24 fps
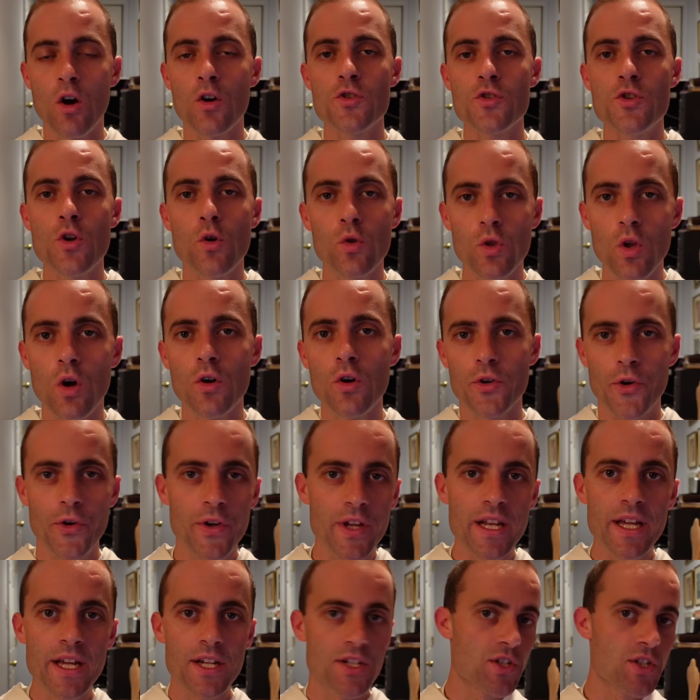are no longer
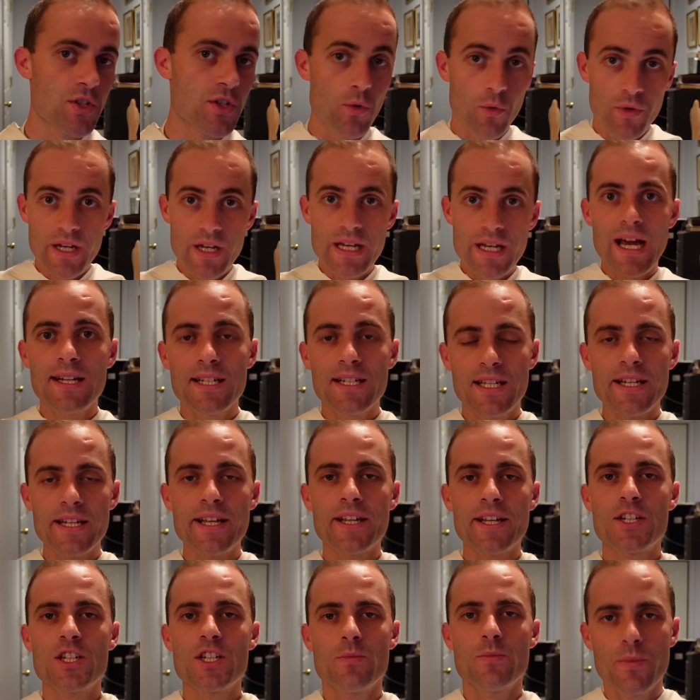connections or the not
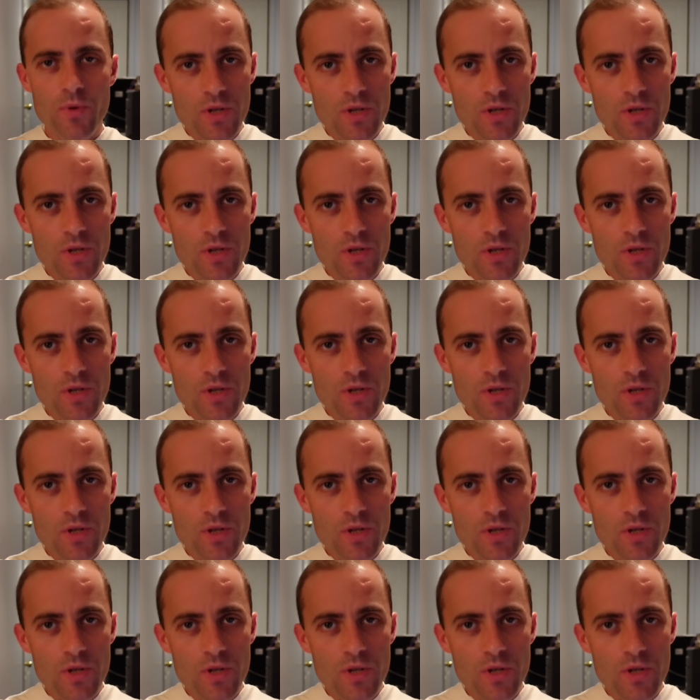connections.